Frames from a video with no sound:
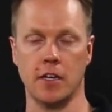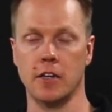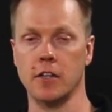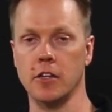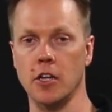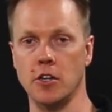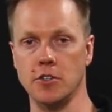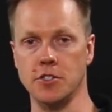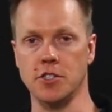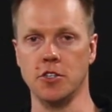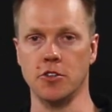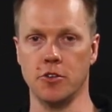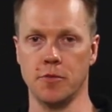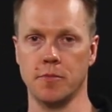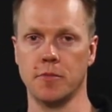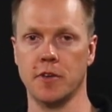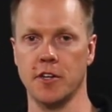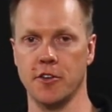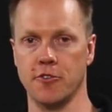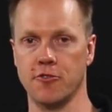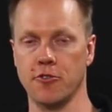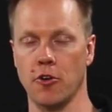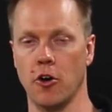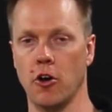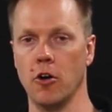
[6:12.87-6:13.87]
closed loop
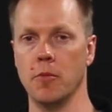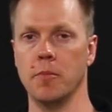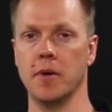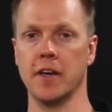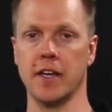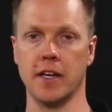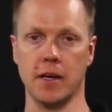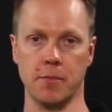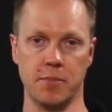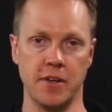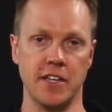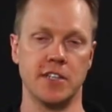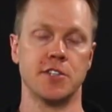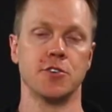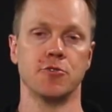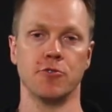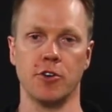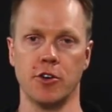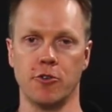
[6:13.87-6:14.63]
control being a bit too